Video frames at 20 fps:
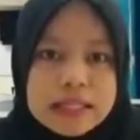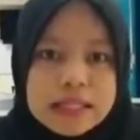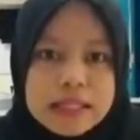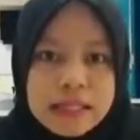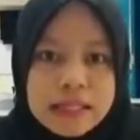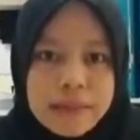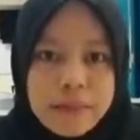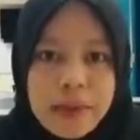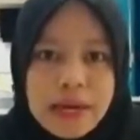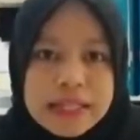
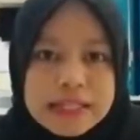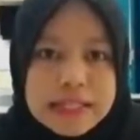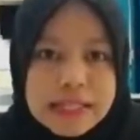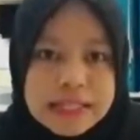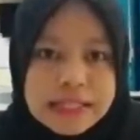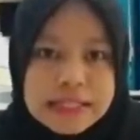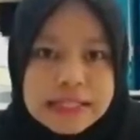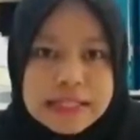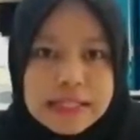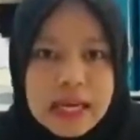The price
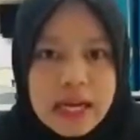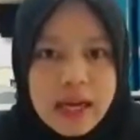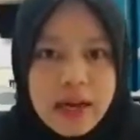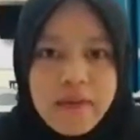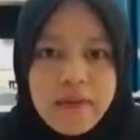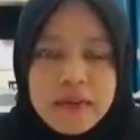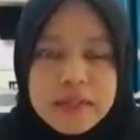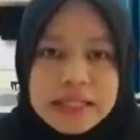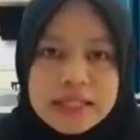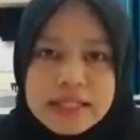is
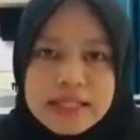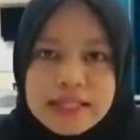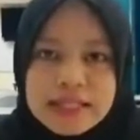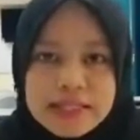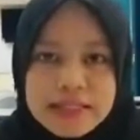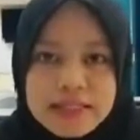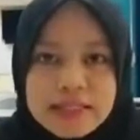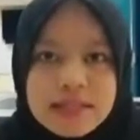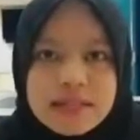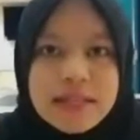
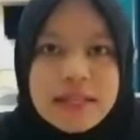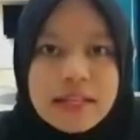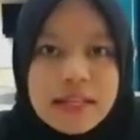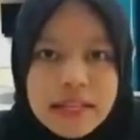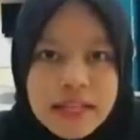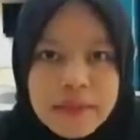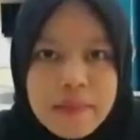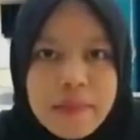46 ringgit